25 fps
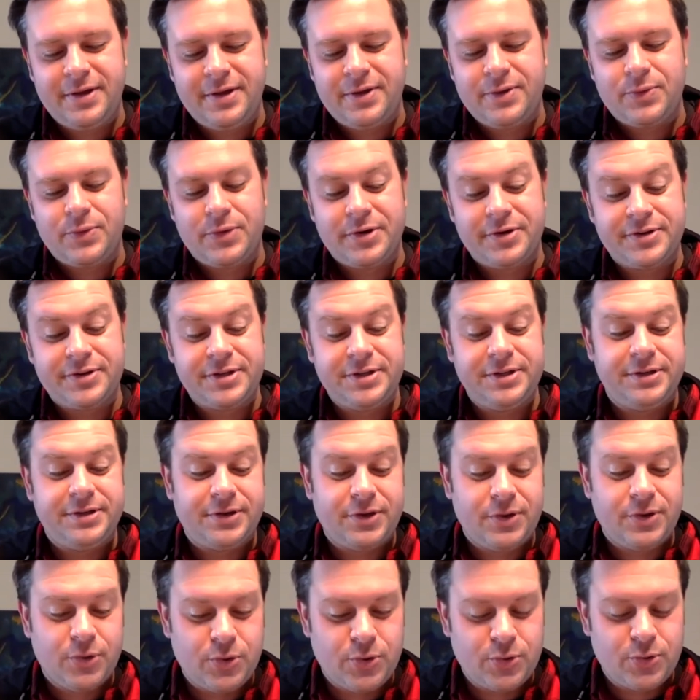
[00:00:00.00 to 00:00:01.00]
where she
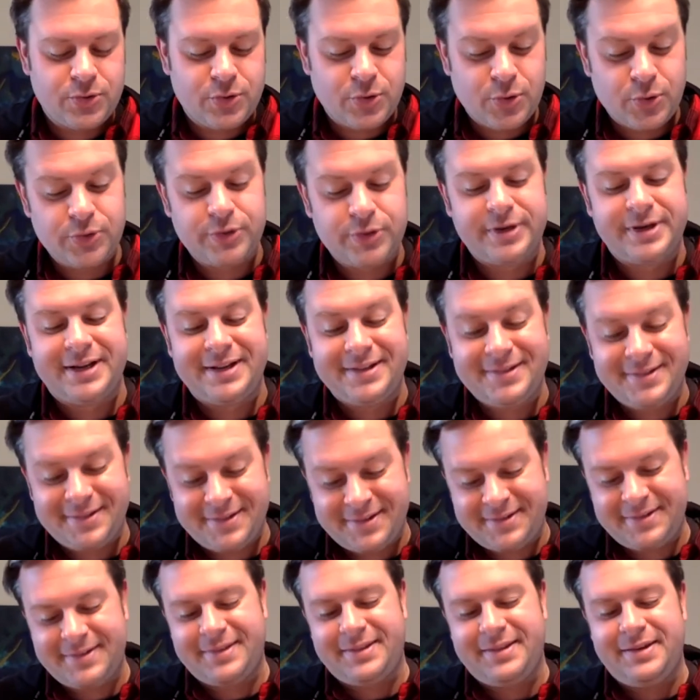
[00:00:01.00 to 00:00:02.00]

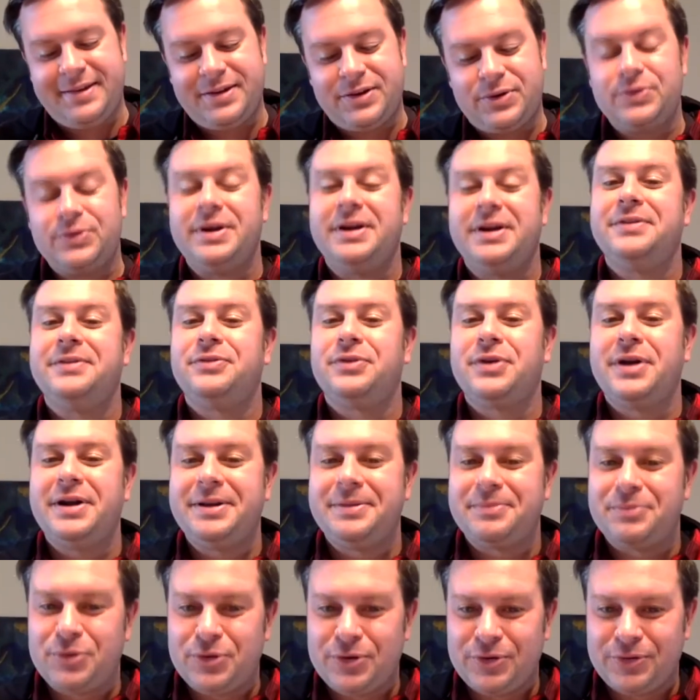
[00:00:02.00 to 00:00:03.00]
co-coordinates the creative
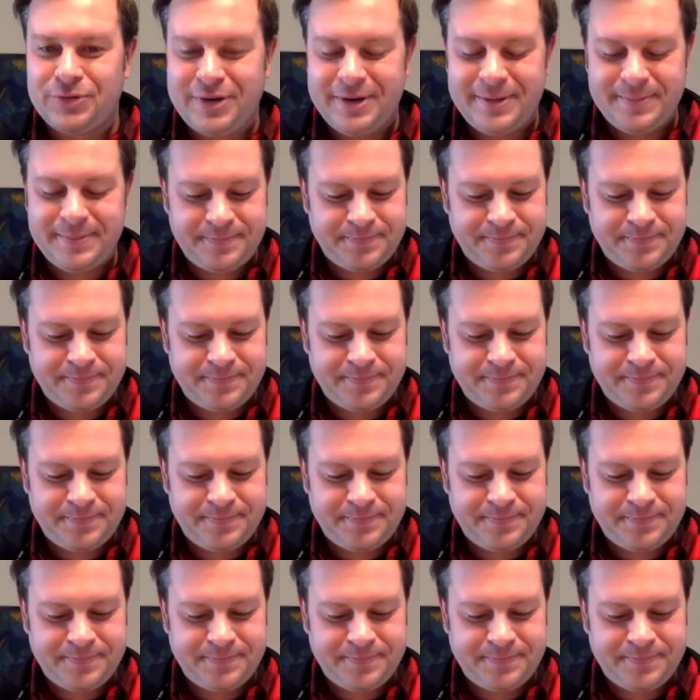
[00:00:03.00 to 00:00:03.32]
writing program.